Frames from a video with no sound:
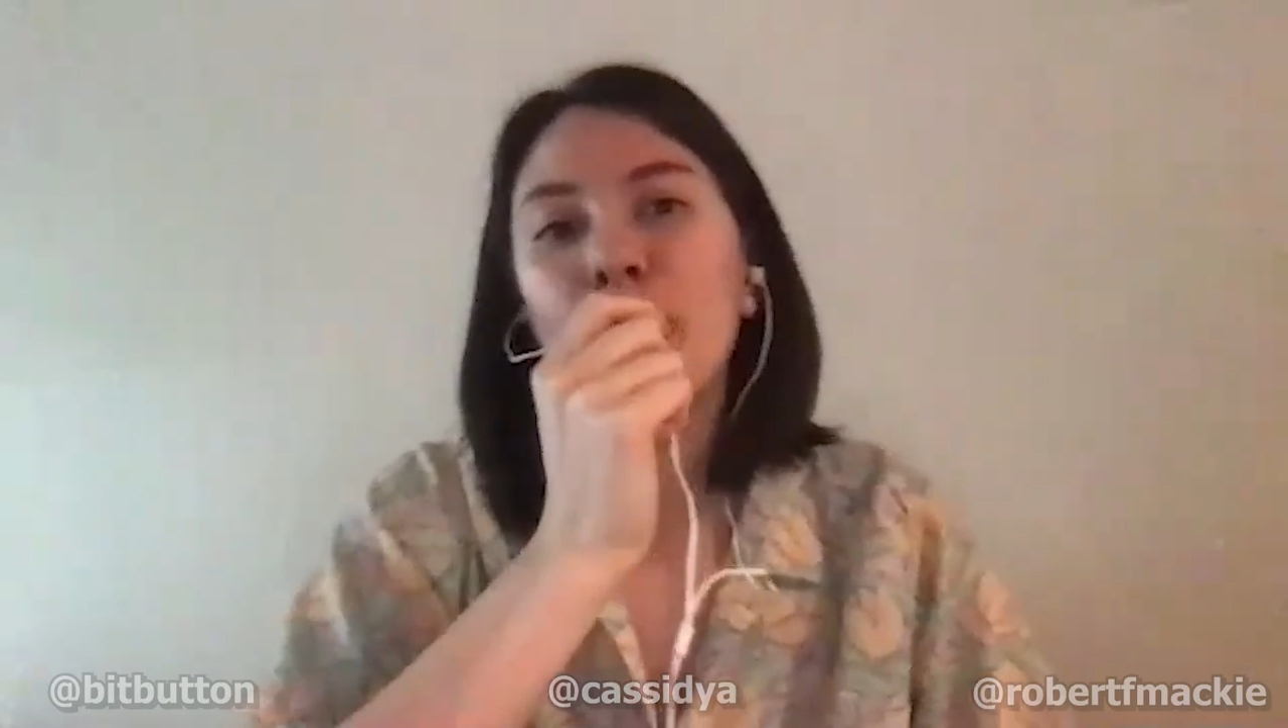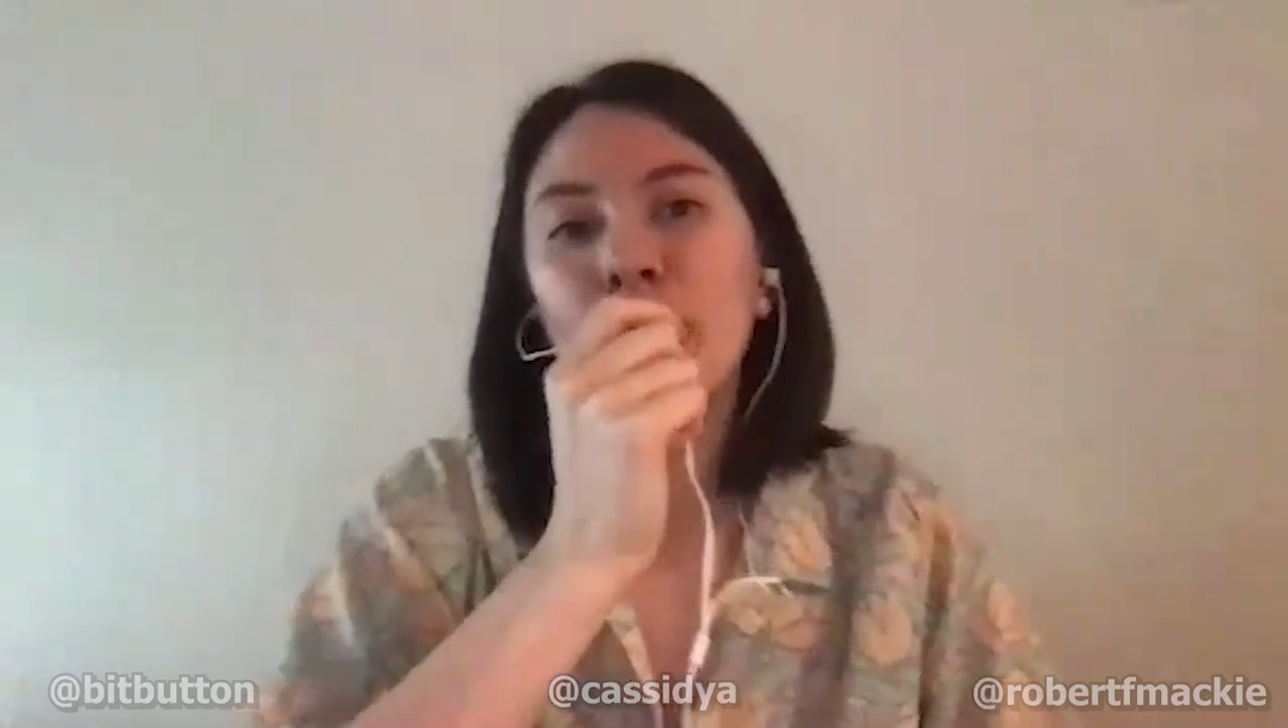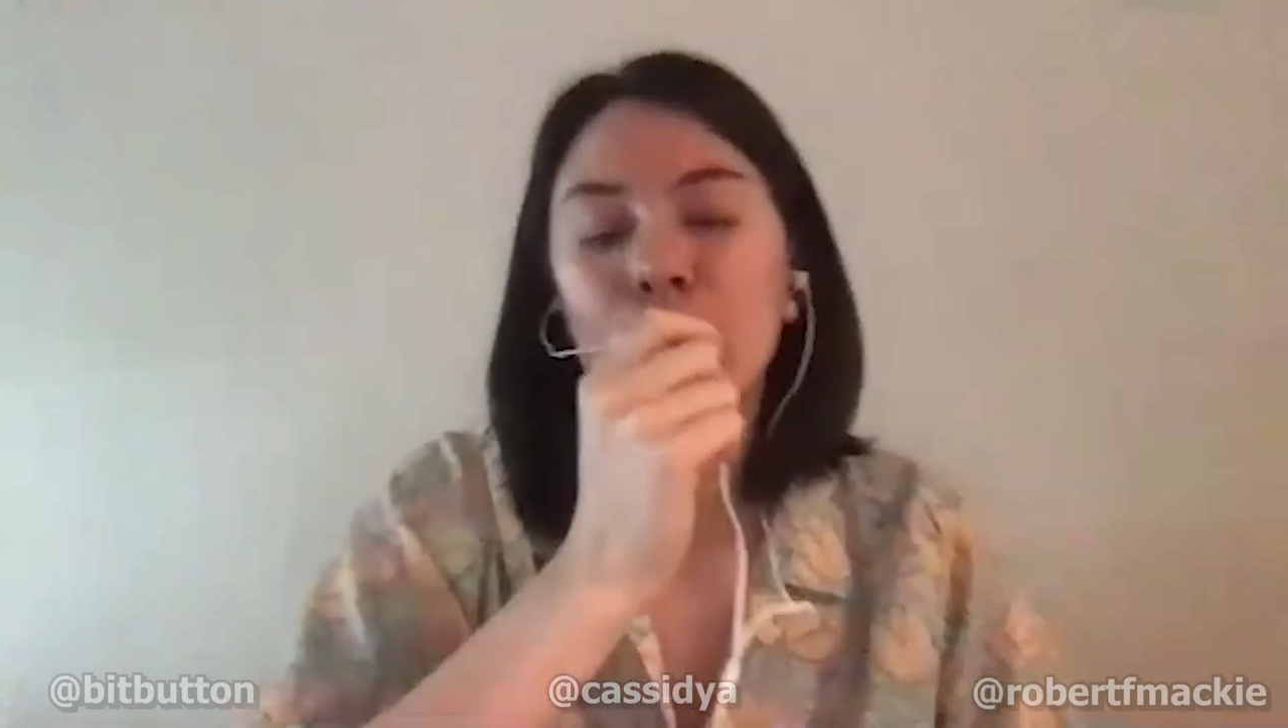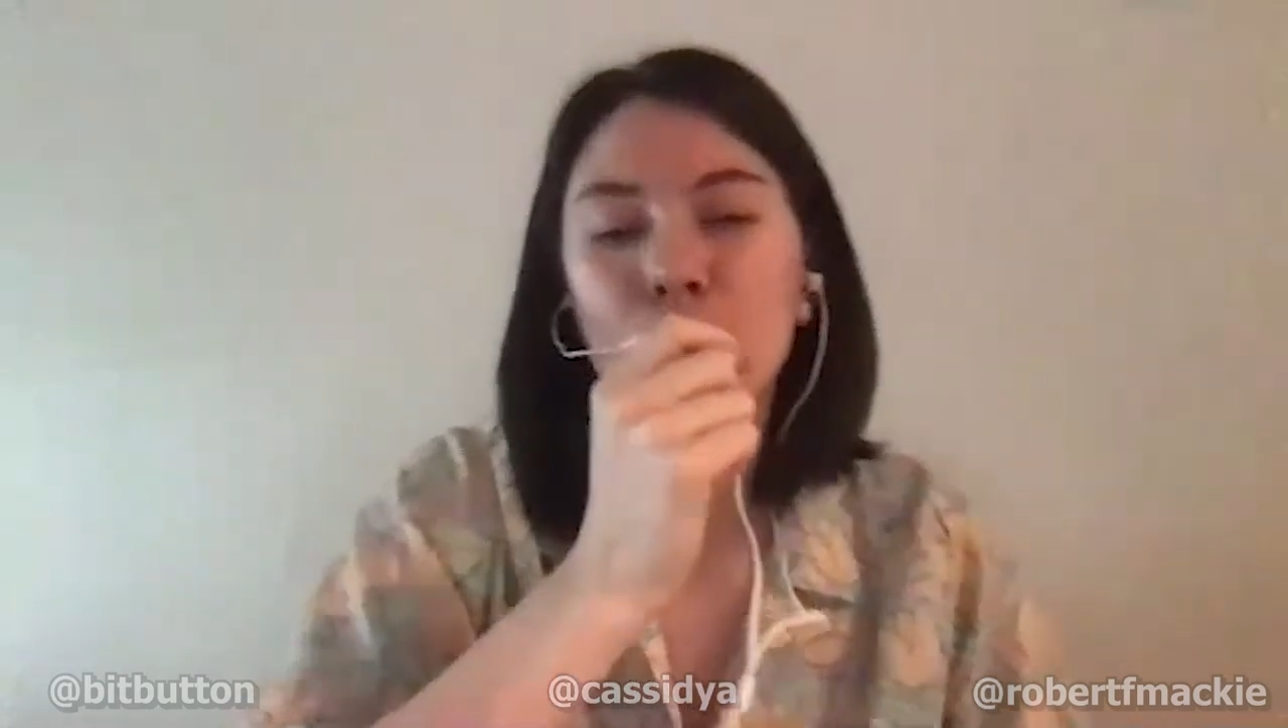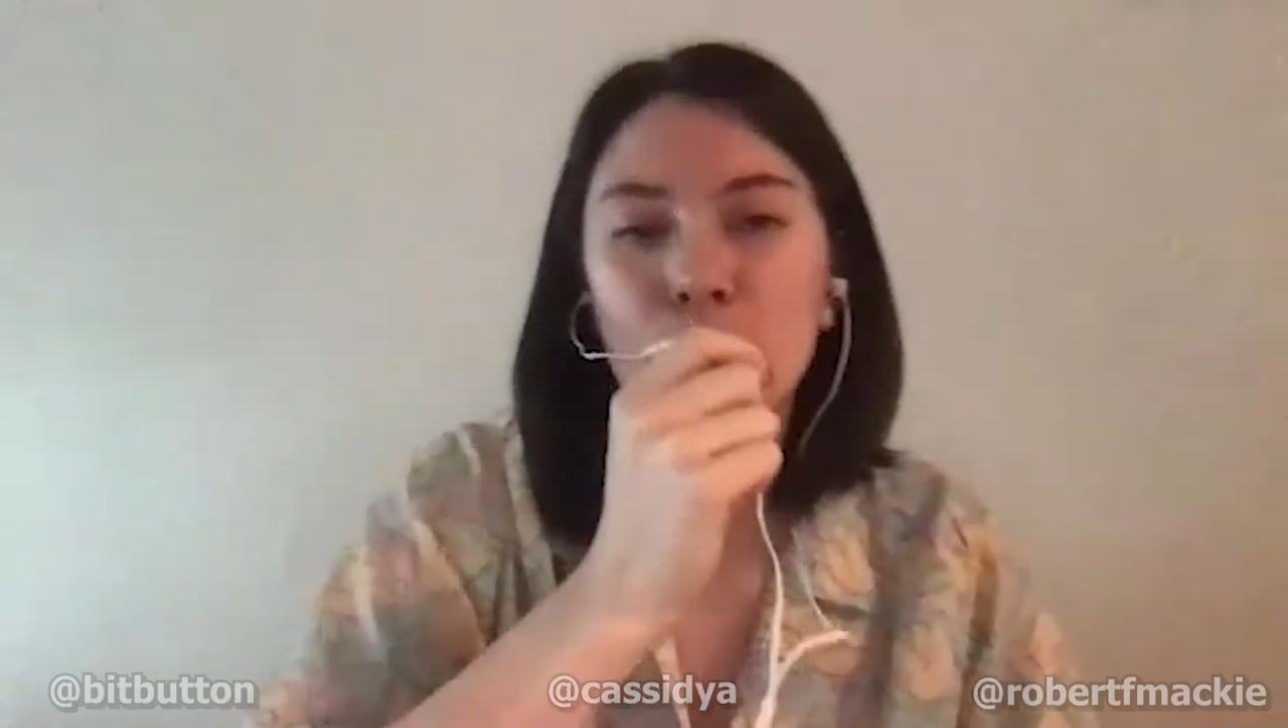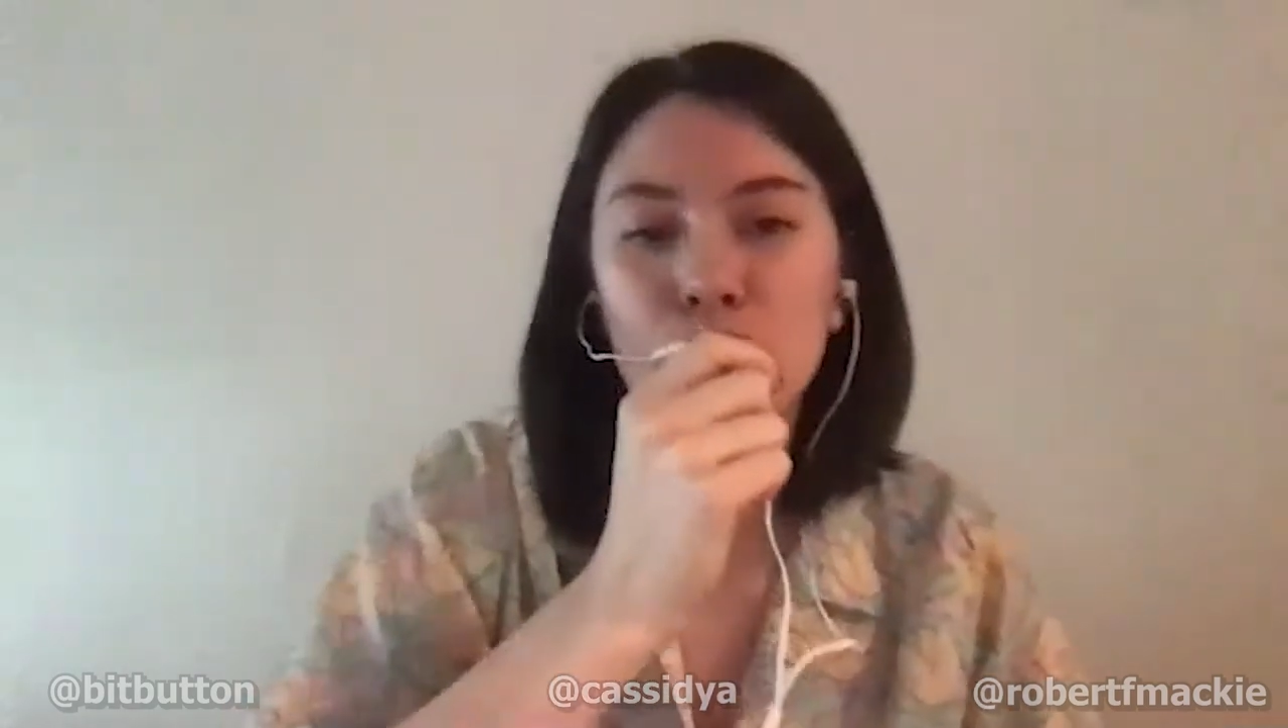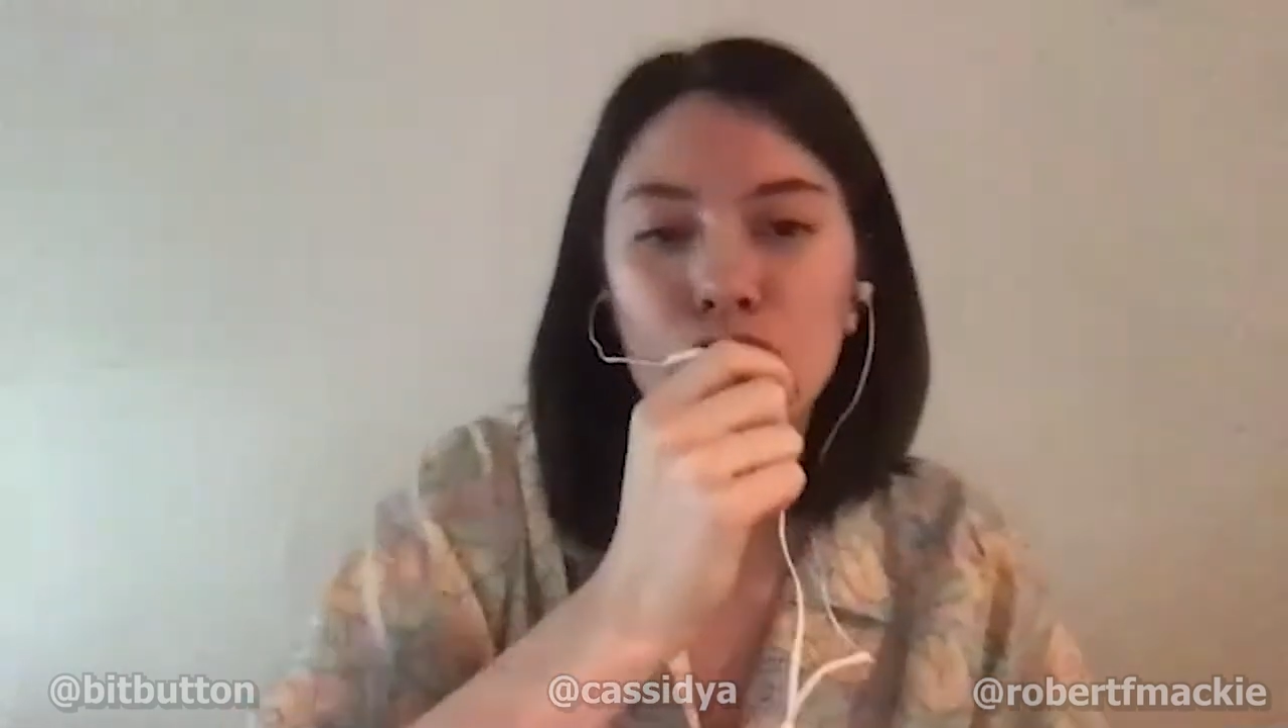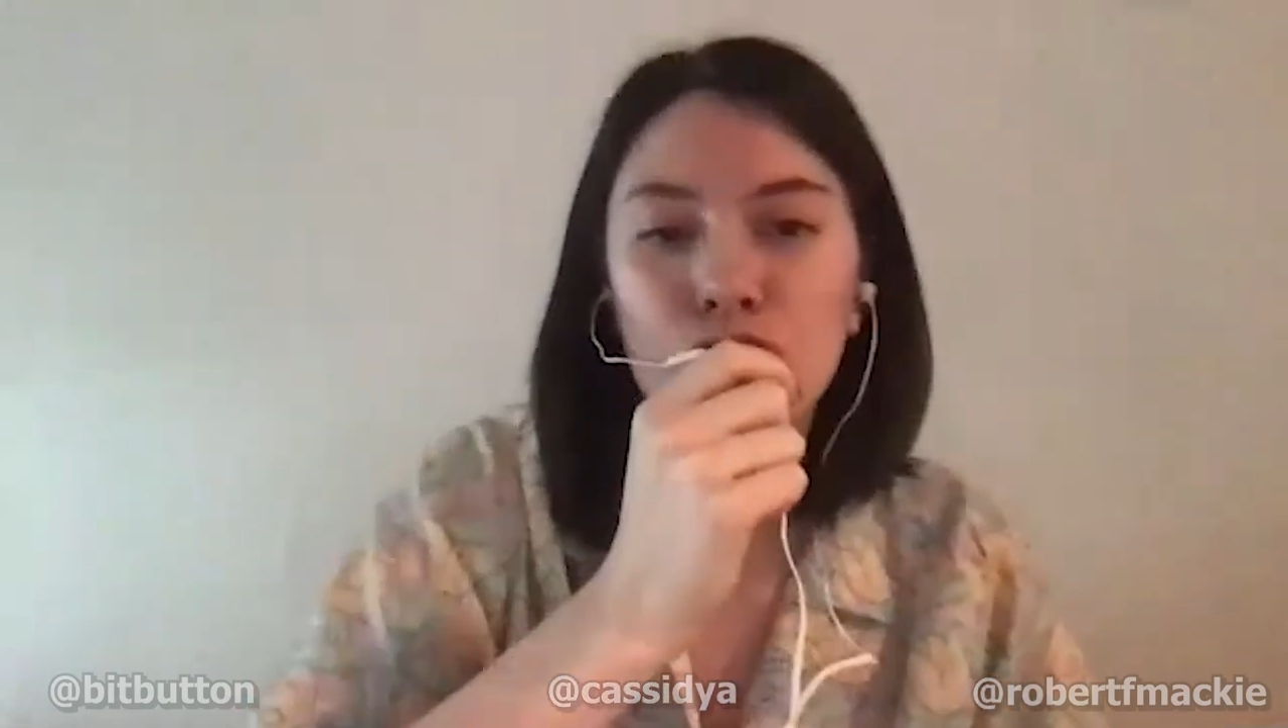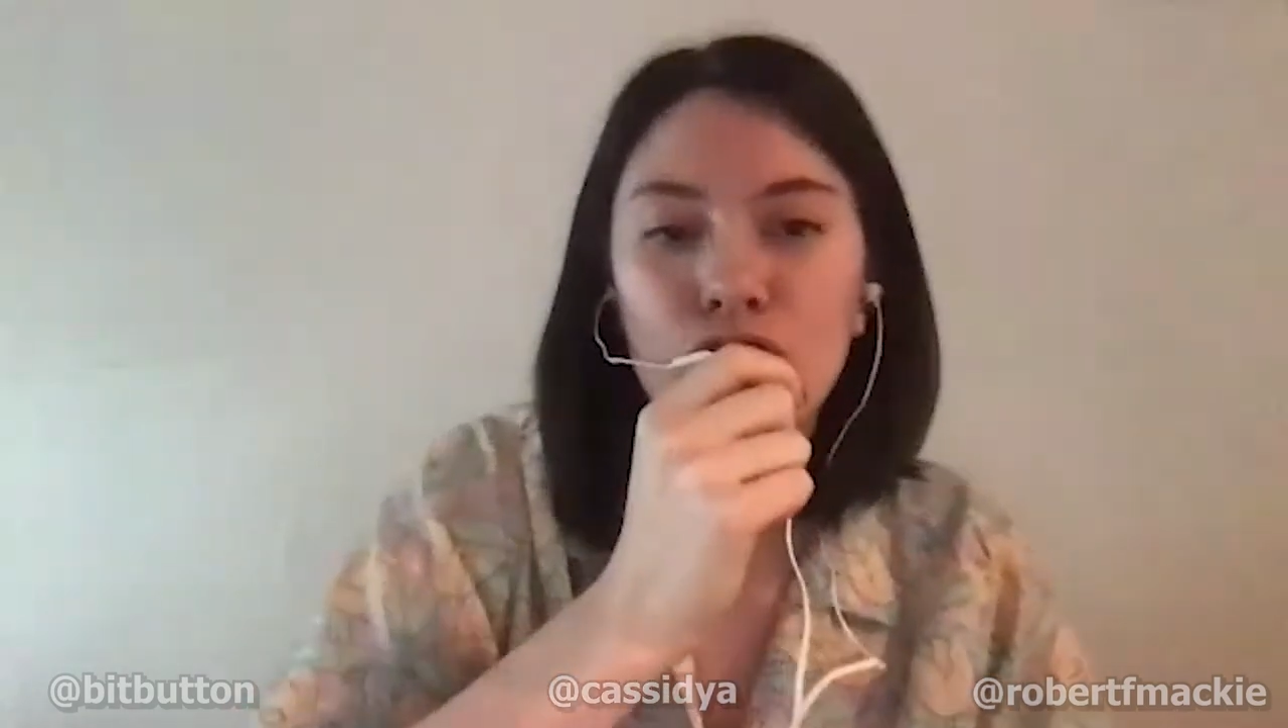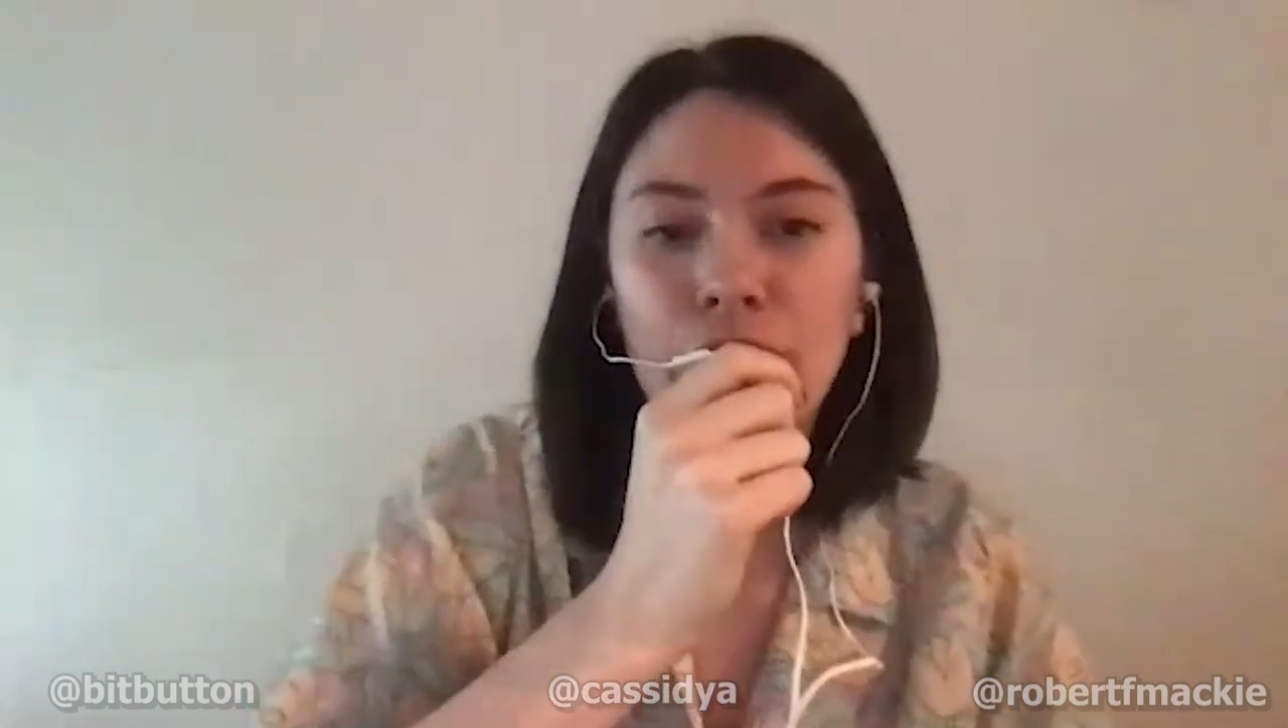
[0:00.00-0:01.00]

but it was